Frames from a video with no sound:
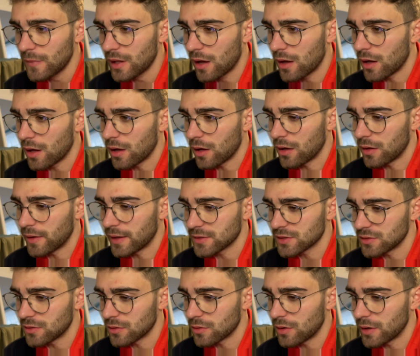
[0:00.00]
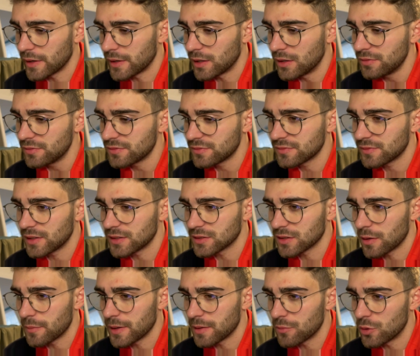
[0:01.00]
That's not quite enough. Let's
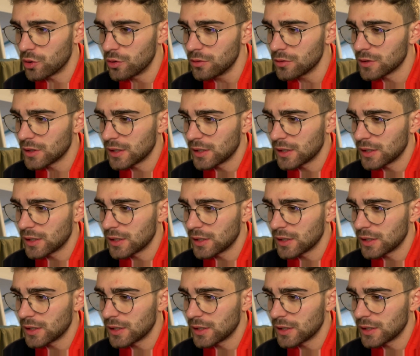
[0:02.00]
go a bit more.